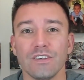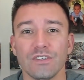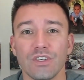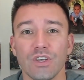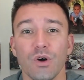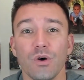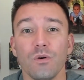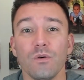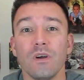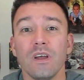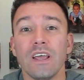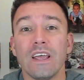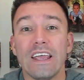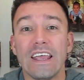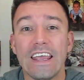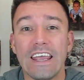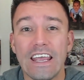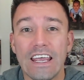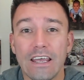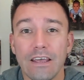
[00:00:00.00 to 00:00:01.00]
So
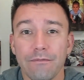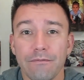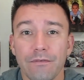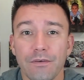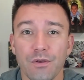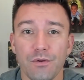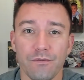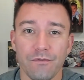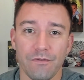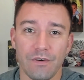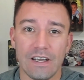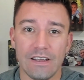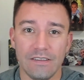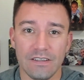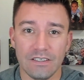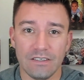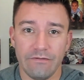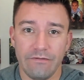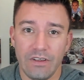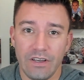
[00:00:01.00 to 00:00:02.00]
if you
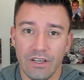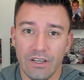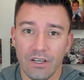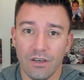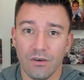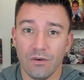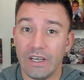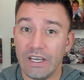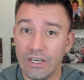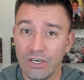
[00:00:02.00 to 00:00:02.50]
find this video